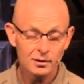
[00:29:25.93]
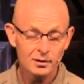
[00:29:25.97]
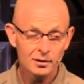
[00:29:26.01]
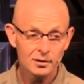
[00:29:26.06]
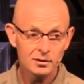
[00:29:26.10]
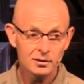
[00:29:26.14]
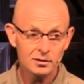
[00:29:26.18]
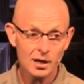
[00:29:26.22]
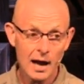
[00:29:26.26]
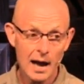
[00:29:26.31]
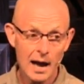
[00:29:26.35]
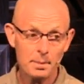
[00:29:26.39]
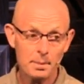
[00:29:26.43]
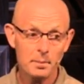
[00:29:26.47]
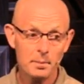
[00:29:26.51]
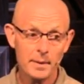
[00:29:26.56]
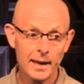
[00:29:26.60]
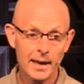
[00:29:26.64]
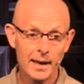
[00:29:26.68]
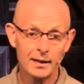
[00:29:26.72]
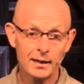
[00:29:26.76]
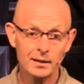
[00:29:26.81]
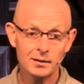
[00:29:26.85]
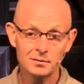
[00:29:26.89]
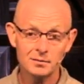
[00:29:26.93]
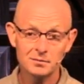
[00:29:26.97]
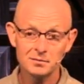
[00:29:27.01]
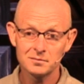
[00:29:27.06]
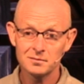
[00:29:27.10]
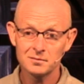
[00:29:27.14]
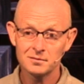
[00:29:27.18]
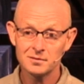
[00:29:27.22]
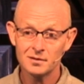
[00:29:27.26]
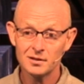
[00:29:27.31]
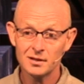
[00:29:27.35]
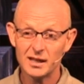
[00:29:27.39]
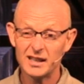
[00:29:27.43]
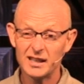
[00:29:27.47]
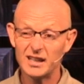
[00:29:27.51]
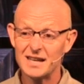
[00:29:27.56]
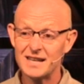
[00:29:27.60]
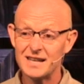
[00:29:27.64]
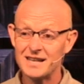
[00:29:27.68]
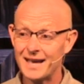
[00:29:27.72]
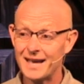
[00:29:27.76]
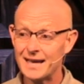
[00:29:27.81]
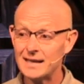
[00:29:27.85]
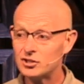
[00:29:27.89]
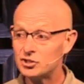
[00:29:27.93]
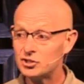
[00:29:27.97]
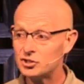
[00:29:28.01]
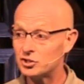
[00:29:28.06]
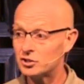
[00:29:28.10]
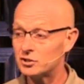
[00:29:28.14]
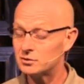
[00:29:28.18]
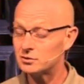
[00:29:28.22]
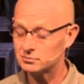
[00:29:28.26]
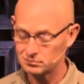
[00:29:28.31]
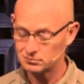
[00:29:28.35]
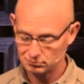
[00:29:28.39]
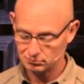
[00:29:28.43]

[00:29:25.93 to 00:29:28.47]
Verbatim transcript: top man in a nation,